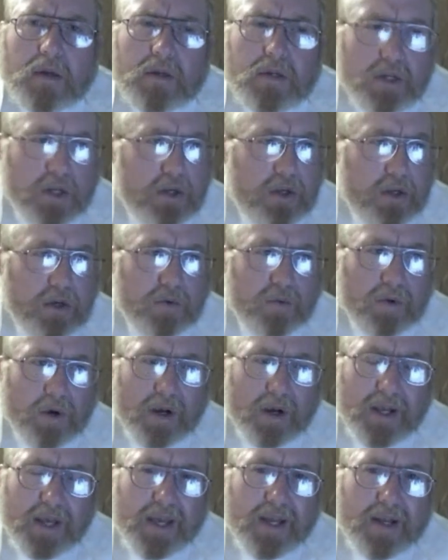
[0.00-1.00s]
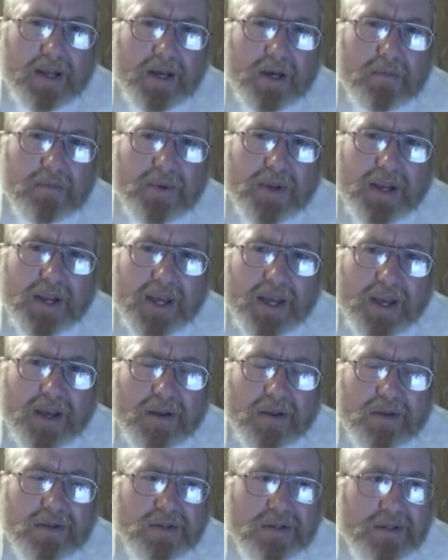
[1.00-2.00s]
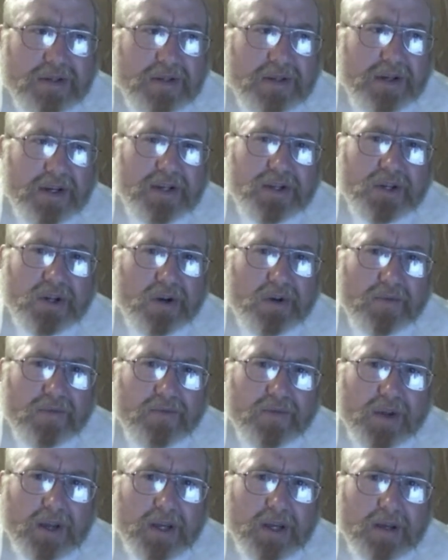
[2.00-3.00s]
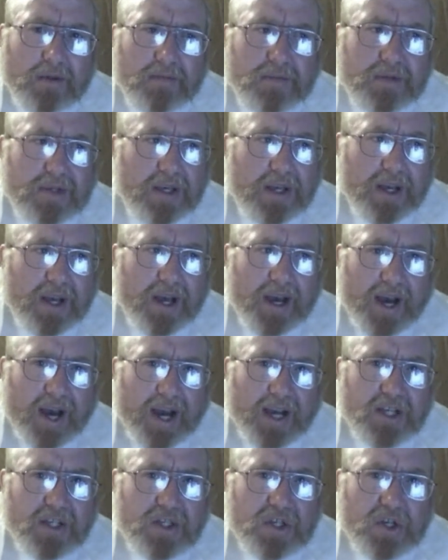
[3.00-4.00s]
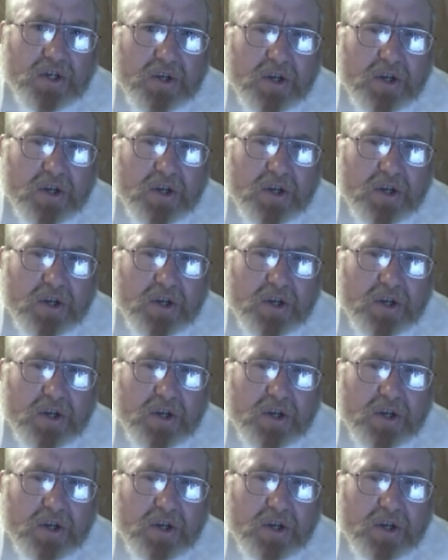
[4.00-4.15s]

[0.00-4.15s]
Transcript: Do you want to end up in hell's eternal flames? I sure